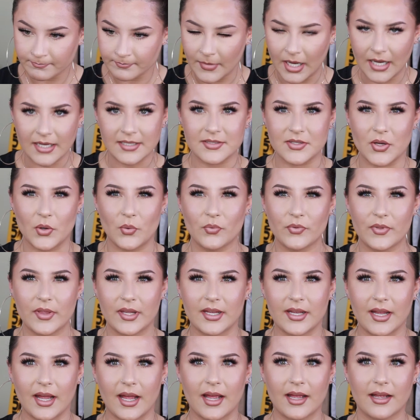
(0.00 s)
I don't
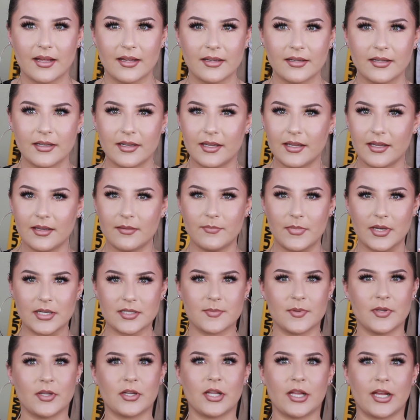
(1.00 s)
think it
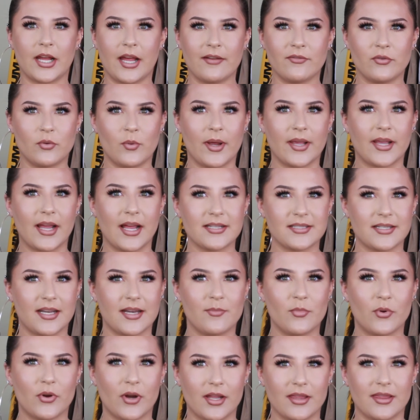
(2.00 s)
makes me look like I have a white cast
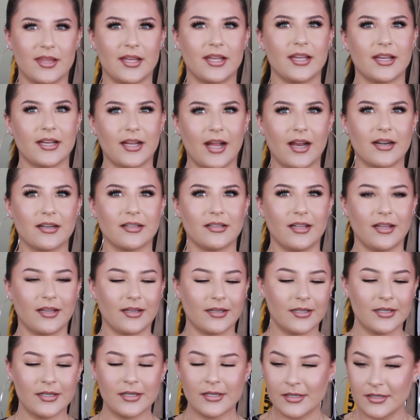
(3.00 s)
anymore. I think it kind of
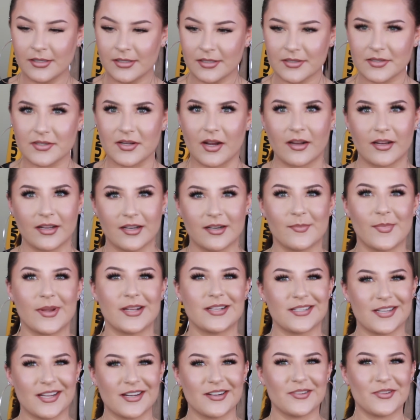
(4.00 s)
like sunk into my
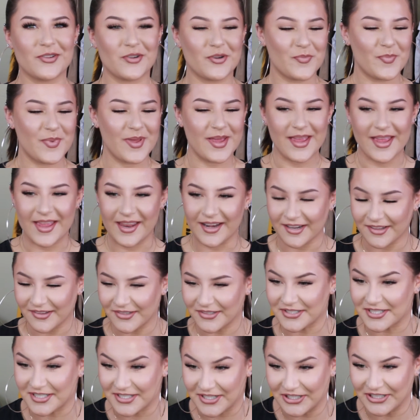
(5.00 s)
skin a little bit, and it
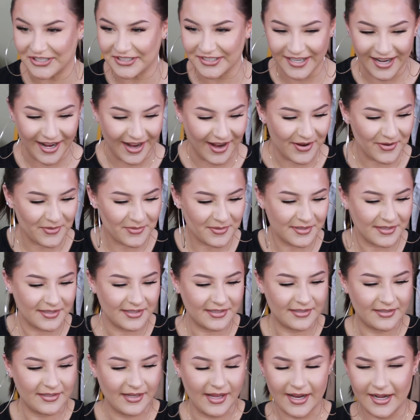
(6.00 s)
looks good now.
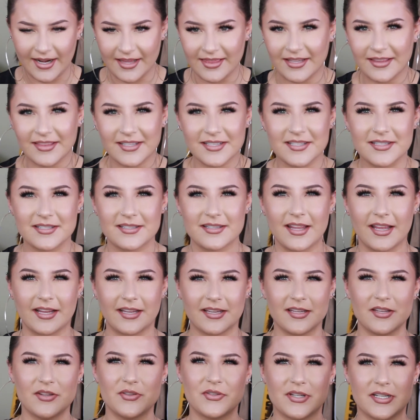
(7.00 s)
And I think this
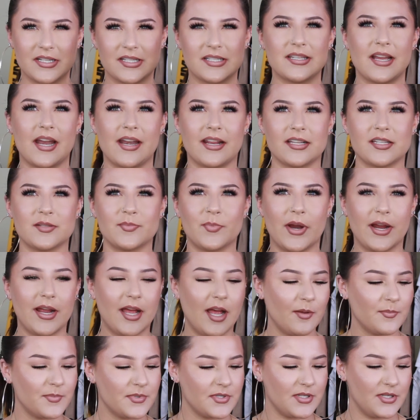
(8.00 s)
like using a setting spray
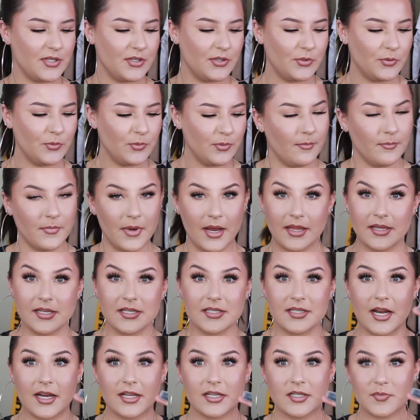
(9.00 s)
helps too. And the
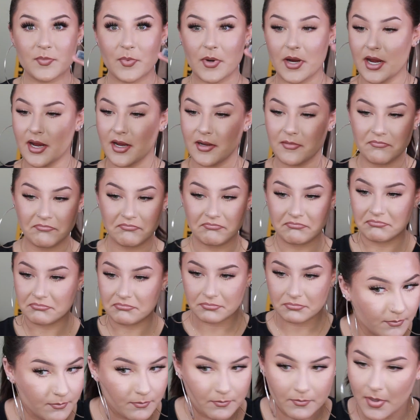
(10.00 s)
setting spray
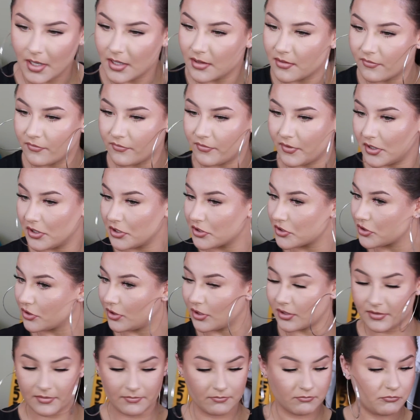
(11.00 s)
made the finish
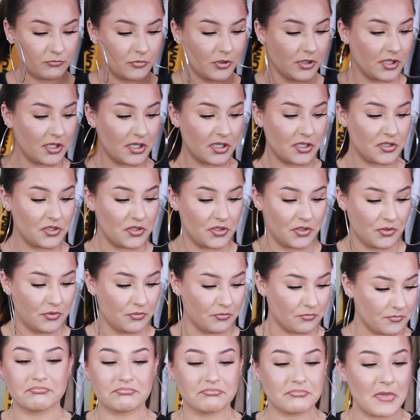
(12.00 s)
look really good too.
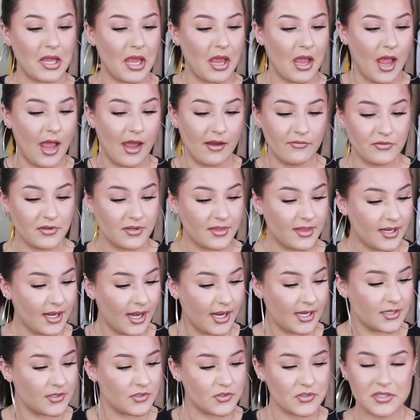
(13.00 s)
Everything
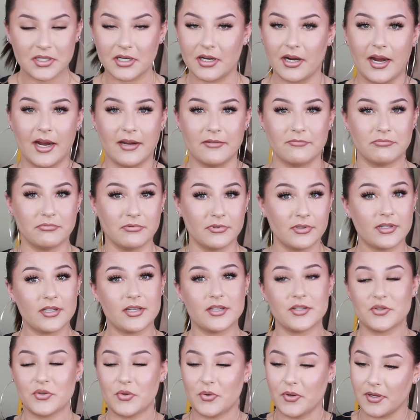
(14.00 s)
I used here, I really
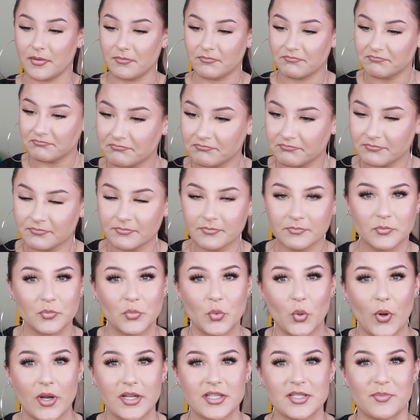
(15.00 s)
enjoyed.
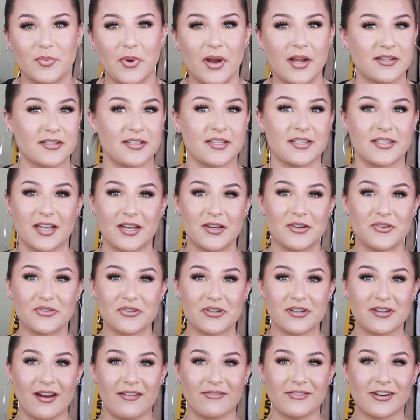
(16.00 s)
Quite surprised because that
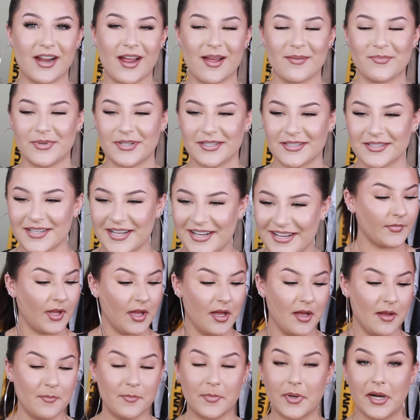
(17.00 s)
usually never happens.
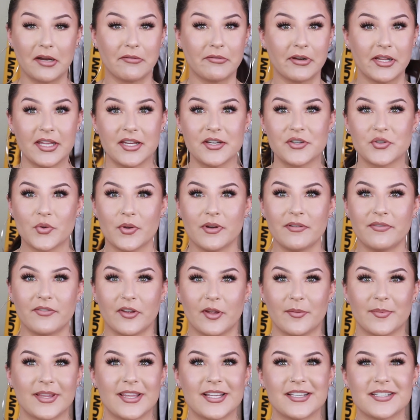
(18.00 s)
But I really enjoyed
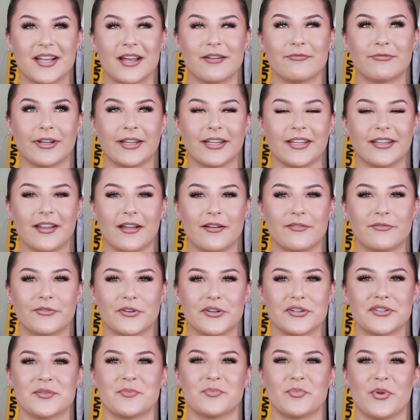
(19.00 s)
filming this. I really love
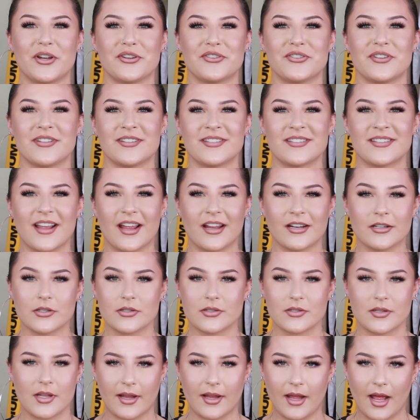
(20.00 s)
first impressions. I
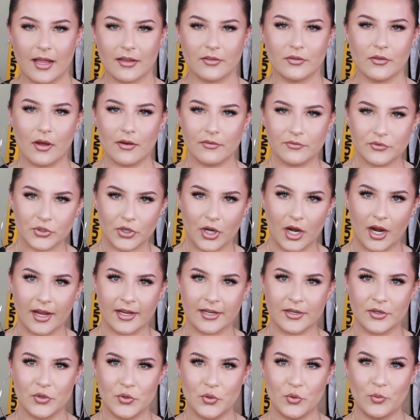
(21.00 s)
love
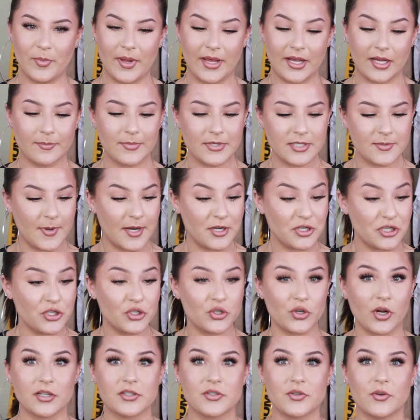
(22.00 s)
trying new makeup, especially
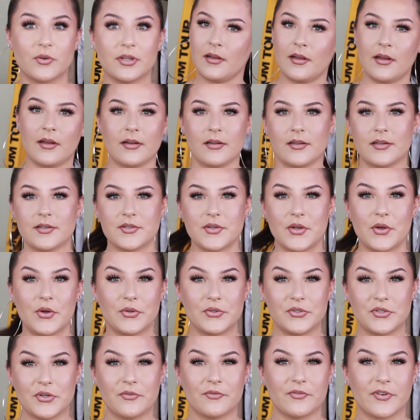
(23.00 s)
drugstore. So
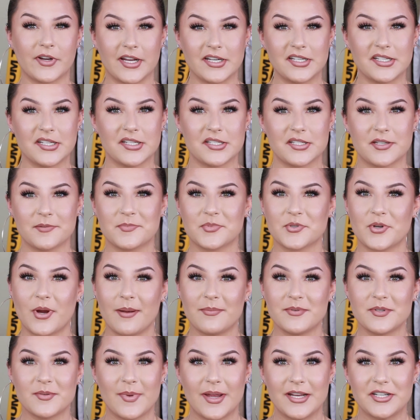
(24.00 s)
don't forget to
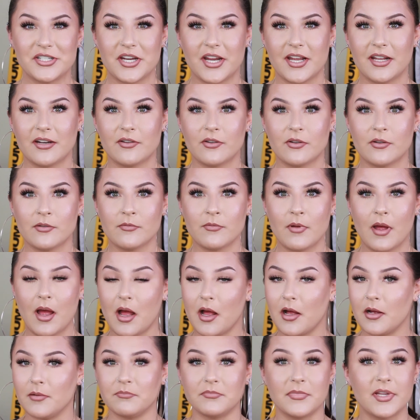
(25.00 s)
subscribe to my channel,
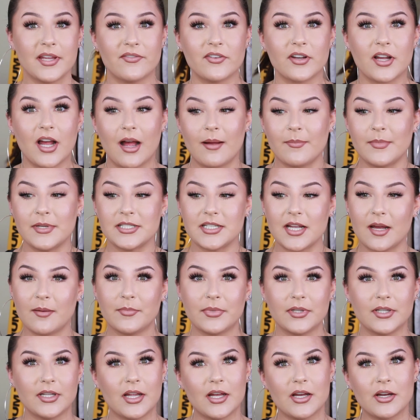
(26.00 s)
leave a comment down
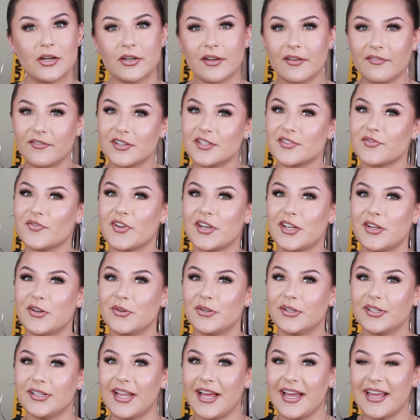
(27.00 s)
below, give this
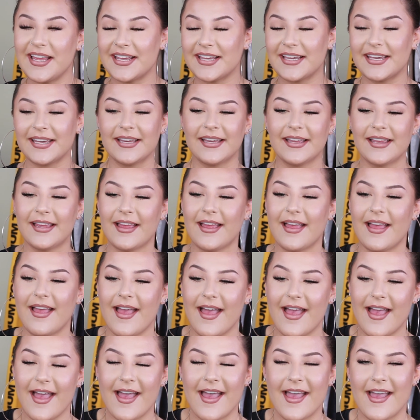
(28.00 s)
video a like,
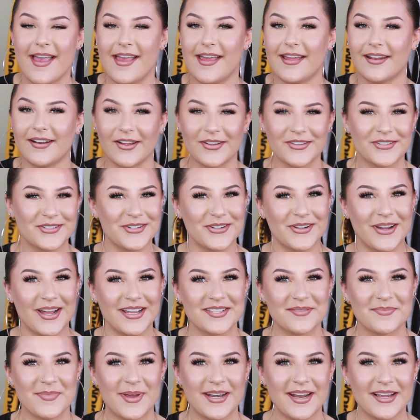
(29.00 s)
and I'll see you
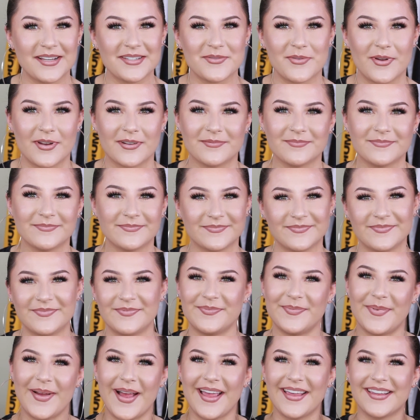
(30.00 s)
guys in my next one.
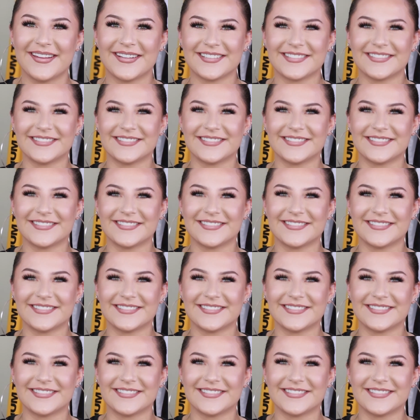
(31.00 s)
Bye.